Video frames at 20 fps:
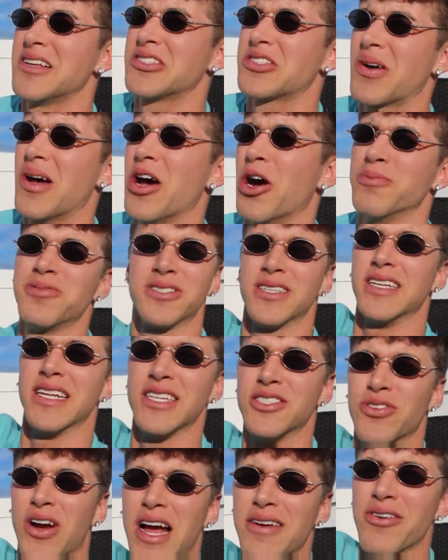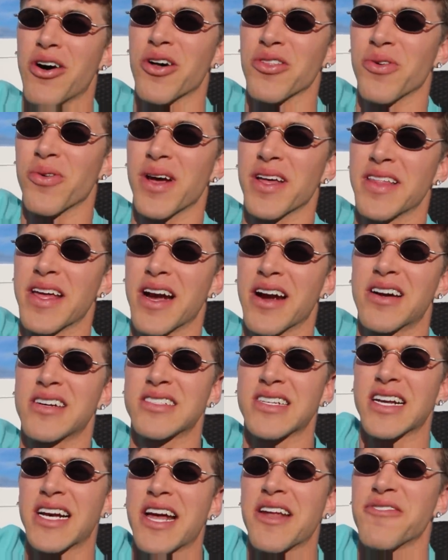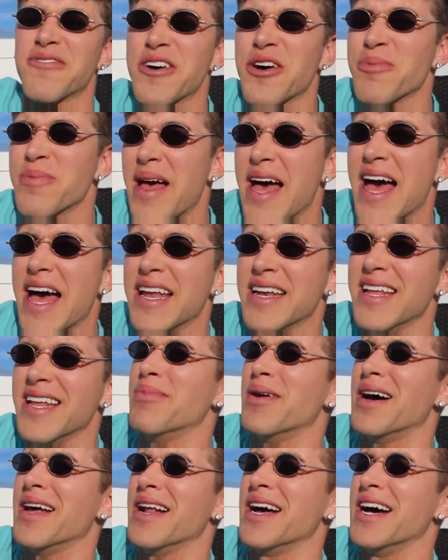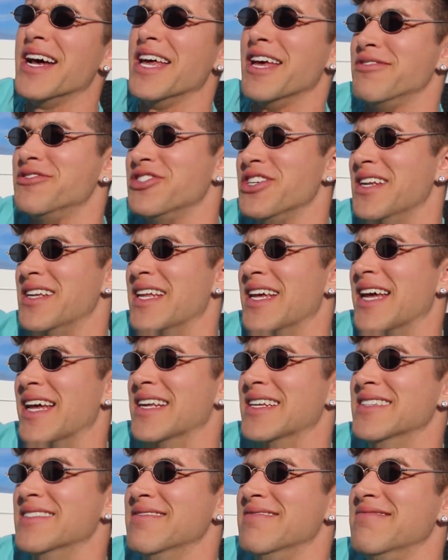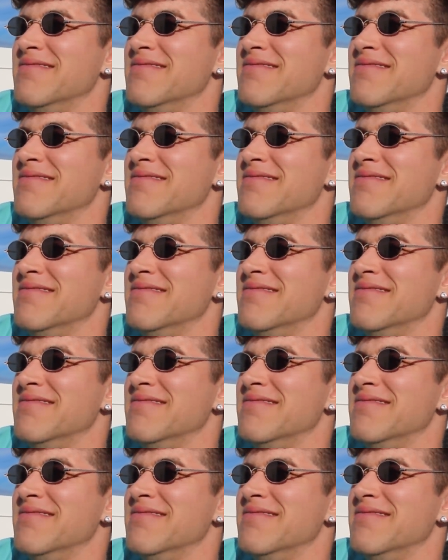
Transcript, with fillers: So I hope she didn't drive all the way there because I kind of felt bad, but uh, if she did,